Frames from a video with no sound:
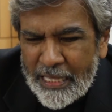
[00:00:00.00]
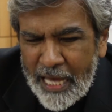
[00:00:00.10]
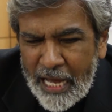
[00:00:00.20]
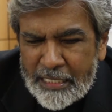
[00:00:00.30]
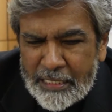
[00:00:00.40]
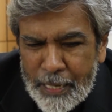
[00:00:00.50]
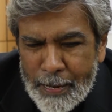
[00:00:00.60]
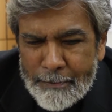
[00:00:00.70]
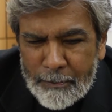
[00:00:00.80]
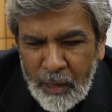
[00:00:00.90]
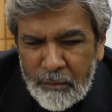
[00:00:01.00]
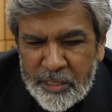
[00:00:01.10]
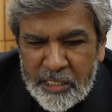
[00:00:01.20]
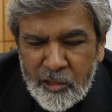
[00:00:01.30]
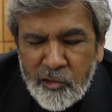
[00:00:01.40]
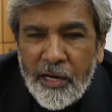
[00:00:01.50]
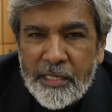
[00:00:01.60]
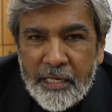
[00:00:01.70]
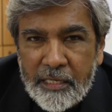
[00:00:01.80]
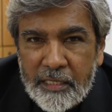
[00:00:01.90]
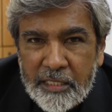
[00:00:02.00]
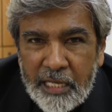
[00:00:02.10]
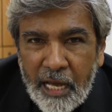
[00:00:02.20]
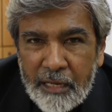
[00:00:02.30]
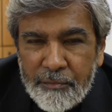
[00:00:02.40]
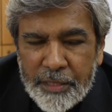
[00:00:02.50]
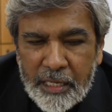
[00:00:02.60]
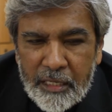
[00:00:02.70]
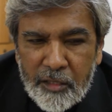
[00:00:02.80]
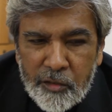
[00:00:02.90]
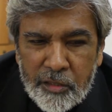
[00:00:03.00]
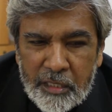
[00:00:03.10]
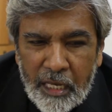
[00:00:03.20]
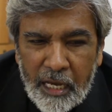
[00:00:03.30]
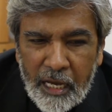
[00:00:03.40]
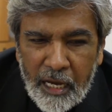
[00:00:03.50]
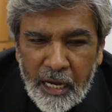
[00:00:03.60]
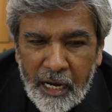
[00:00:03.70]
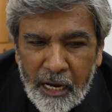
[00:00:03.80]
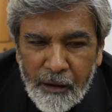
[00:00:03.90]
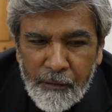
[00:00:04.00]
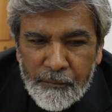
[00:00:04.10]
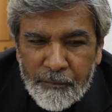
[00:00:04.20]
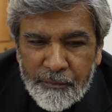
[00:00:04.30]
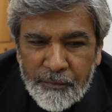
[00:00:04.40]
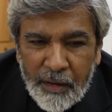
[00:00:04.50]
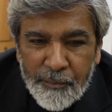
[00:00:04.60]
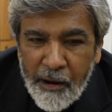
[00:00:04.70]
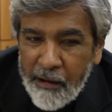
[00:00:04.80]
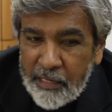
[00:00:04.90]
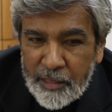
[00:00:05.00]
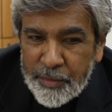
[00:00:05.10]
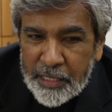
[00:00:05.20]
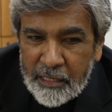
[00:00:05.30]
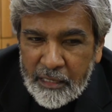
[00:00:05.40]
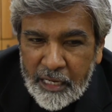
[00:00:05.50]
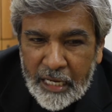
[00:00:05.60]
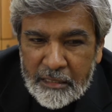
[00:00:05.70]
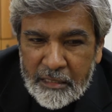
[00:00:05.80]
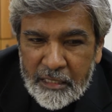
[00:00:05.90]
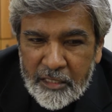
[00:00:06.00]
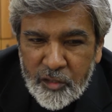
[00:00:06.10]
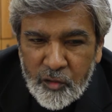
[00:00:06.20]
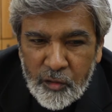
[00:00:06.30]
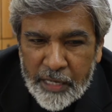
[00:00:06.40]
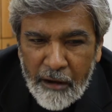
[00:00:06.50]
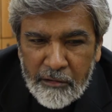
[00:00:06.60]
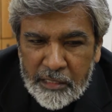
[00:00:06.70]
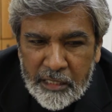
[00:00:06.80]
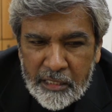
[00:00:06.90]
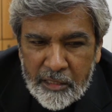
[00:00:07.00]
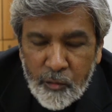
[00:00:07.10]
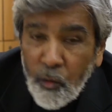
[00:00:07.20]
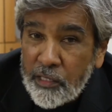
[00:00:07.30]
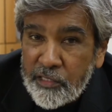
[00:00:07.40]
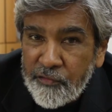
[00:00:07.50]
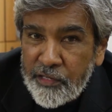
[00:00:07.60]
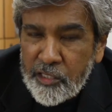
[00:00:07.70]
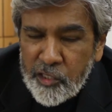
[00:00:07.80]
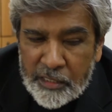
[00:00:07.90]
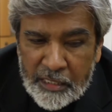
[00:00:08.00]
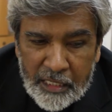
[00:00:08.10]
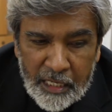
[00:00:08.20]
That I'm still trying to understand, because apparently being cut is no guarantee that one is a virgin,